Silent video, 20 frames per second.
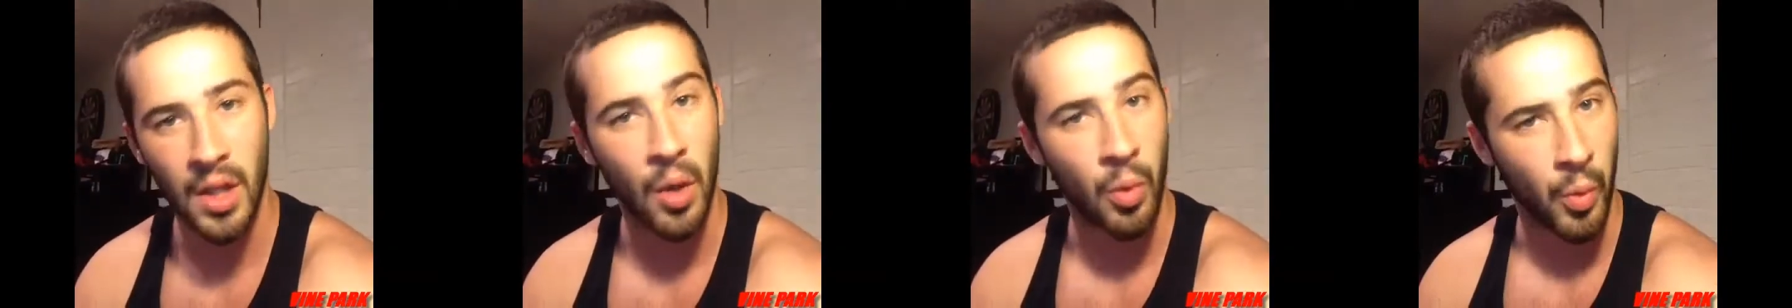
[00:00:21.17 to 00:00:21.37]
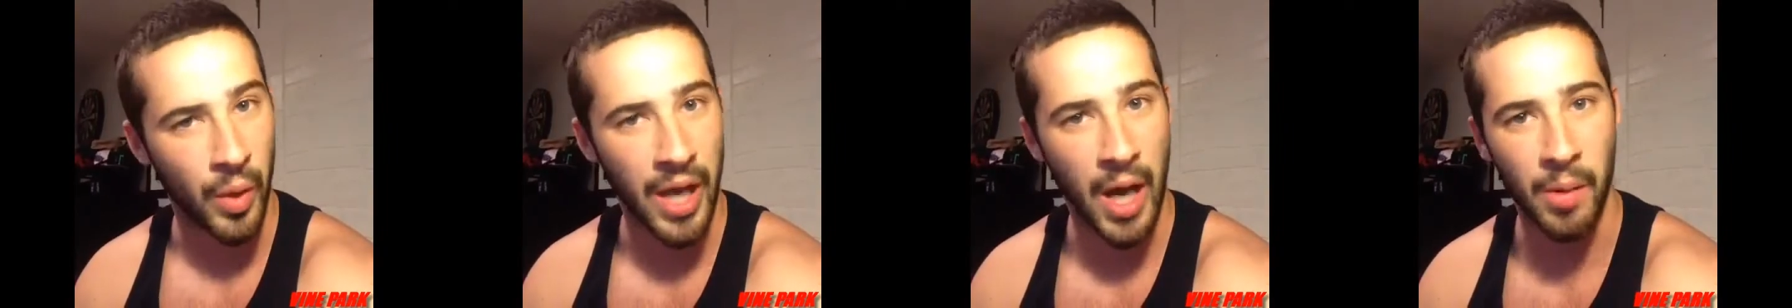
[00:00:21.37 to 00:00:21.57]

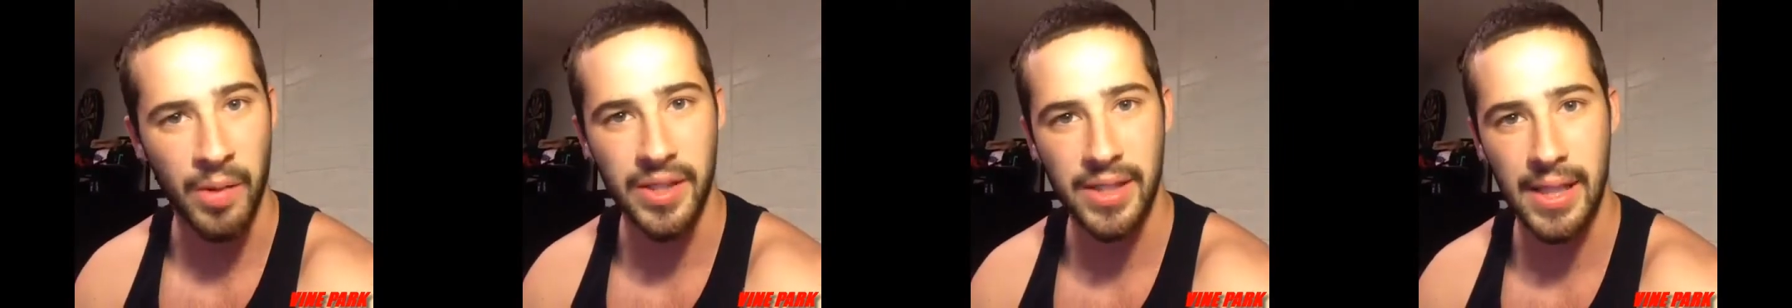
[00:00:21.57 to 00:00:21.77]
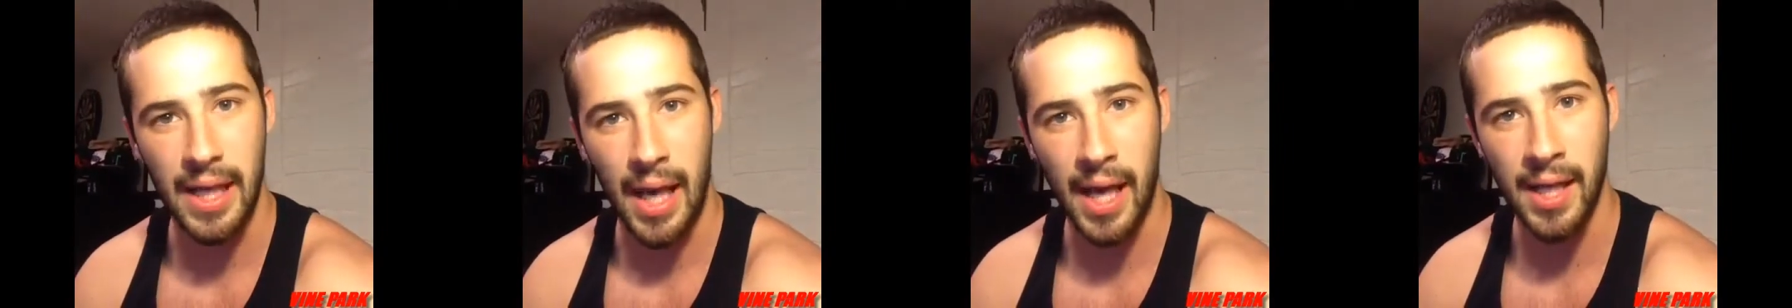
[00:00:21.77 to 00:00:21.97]
When I
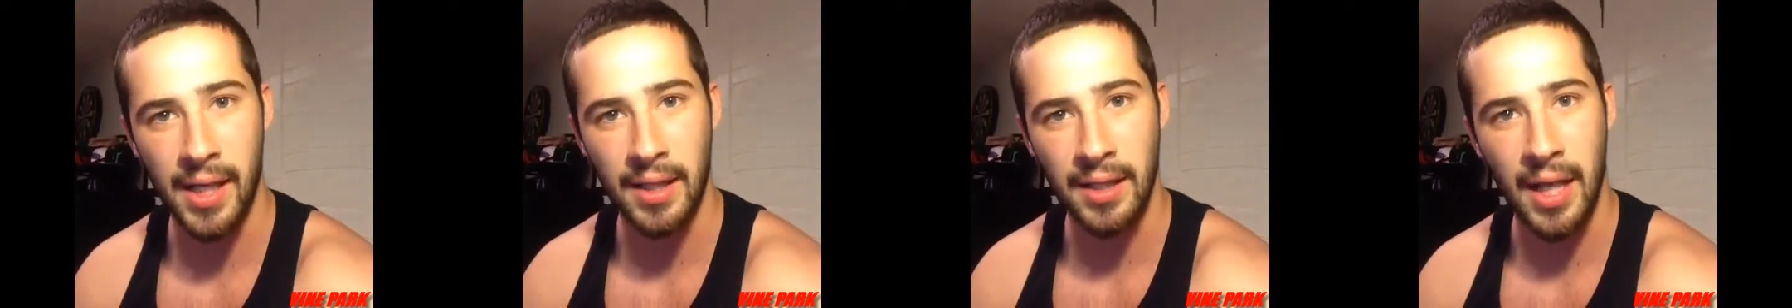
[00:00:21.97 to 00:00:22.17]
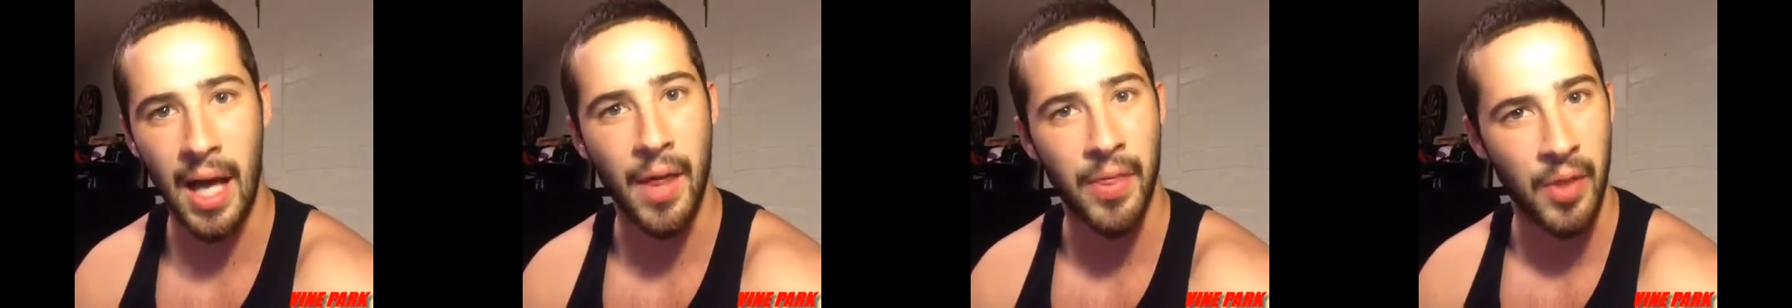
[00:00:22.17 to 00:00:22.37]
was gay,
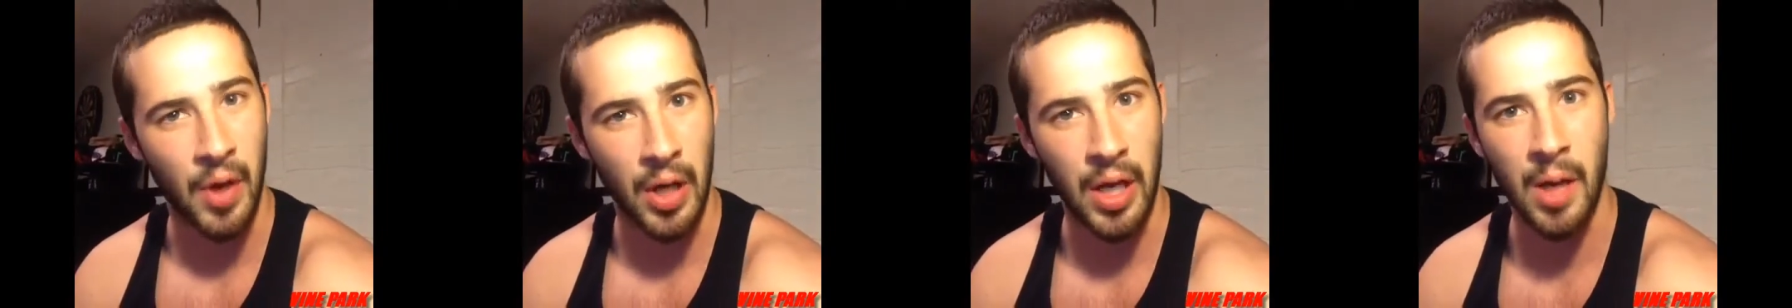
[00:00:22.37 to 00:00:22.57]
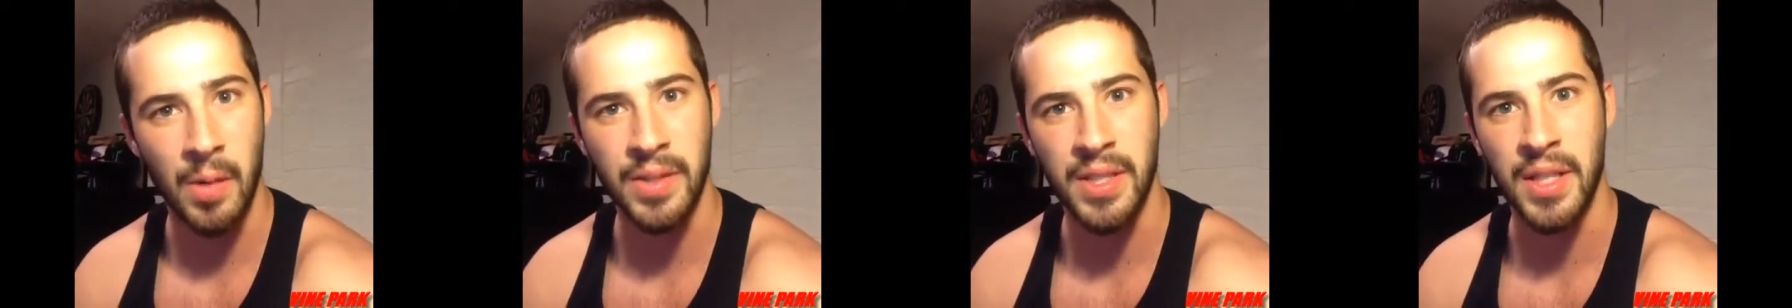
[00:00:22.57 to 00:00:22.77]
I
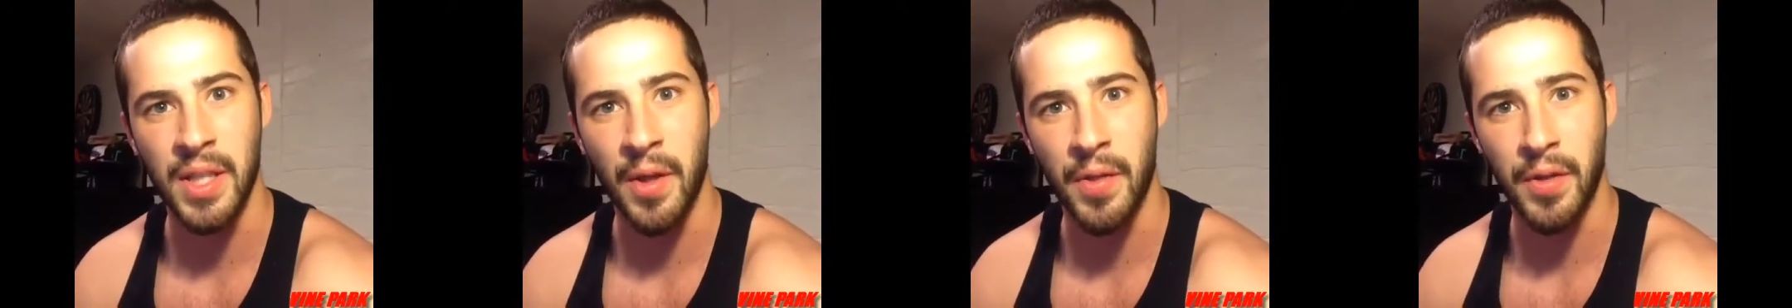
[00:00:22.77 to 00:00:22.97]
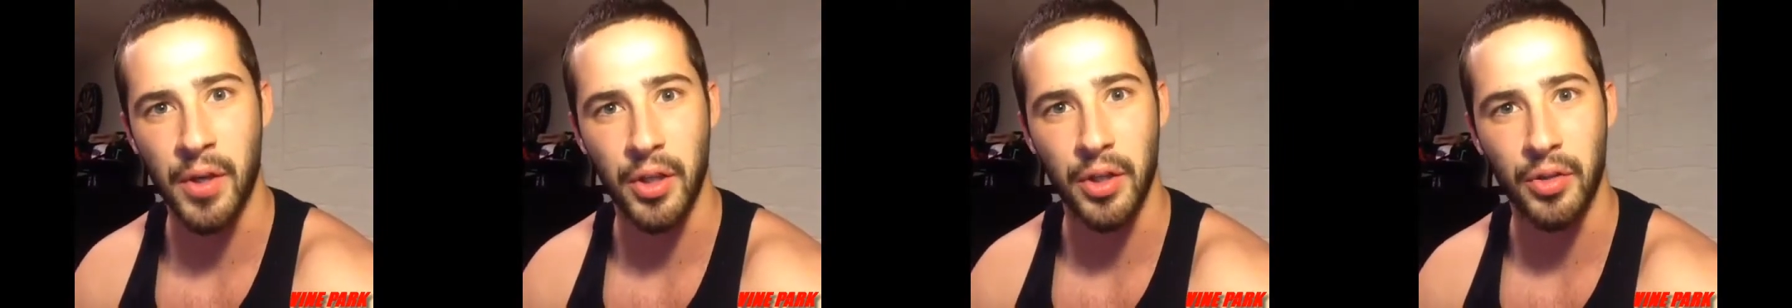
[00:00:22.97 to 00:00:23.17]
thought I was in
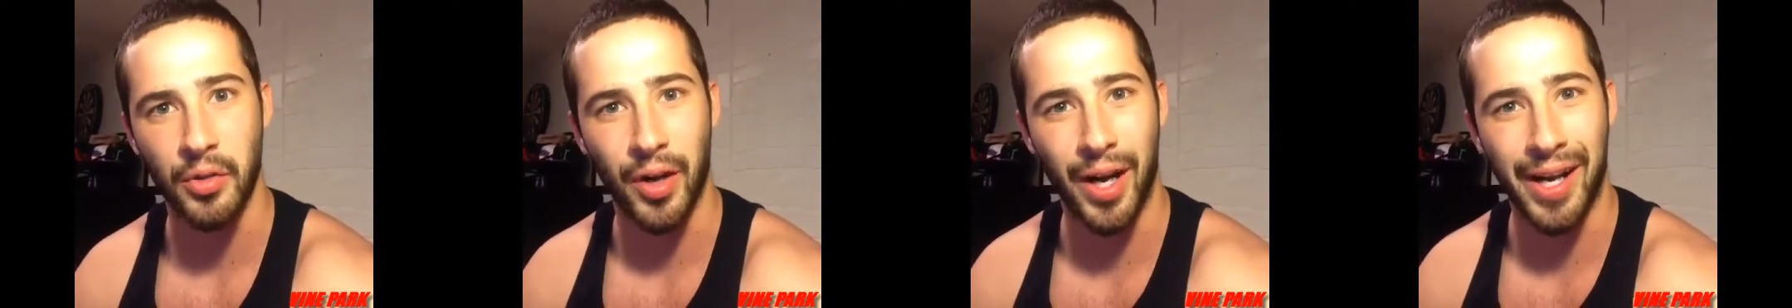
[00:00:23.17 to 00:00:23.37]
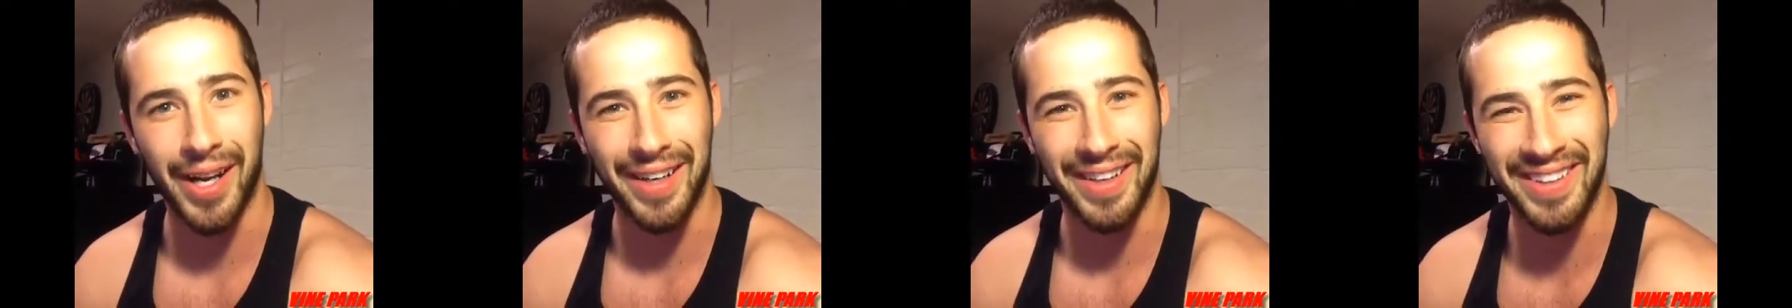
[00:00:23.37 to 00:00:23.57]
the third
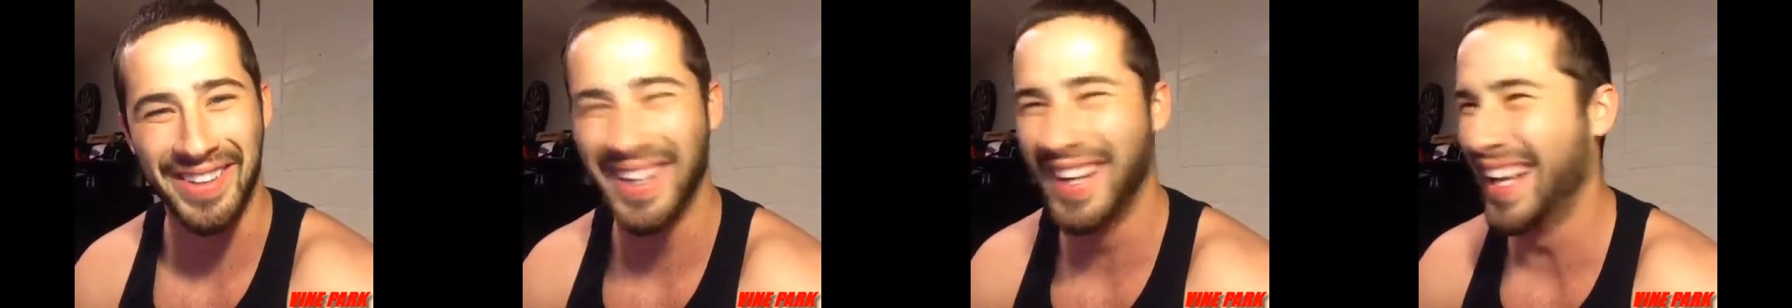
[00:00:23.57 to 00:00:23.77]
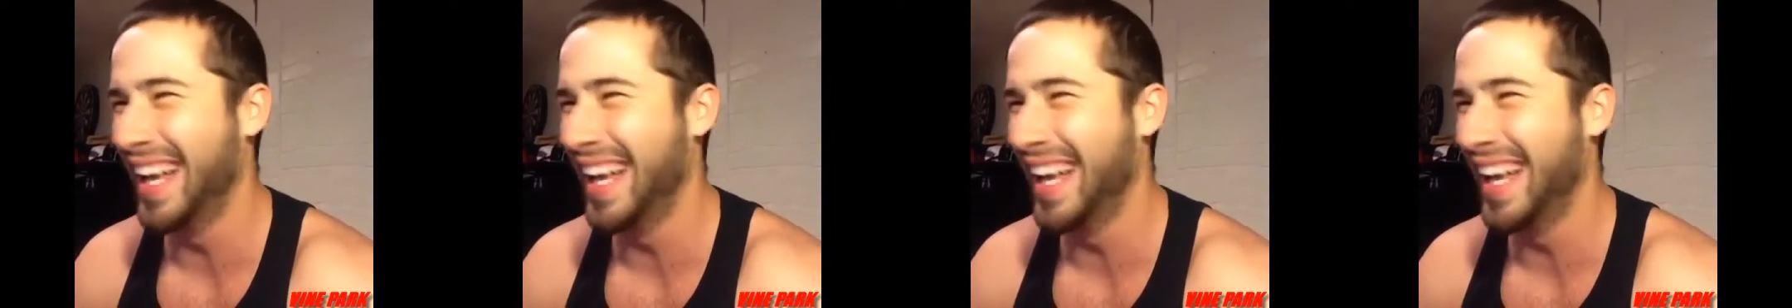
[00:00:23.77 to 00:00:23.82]
grade.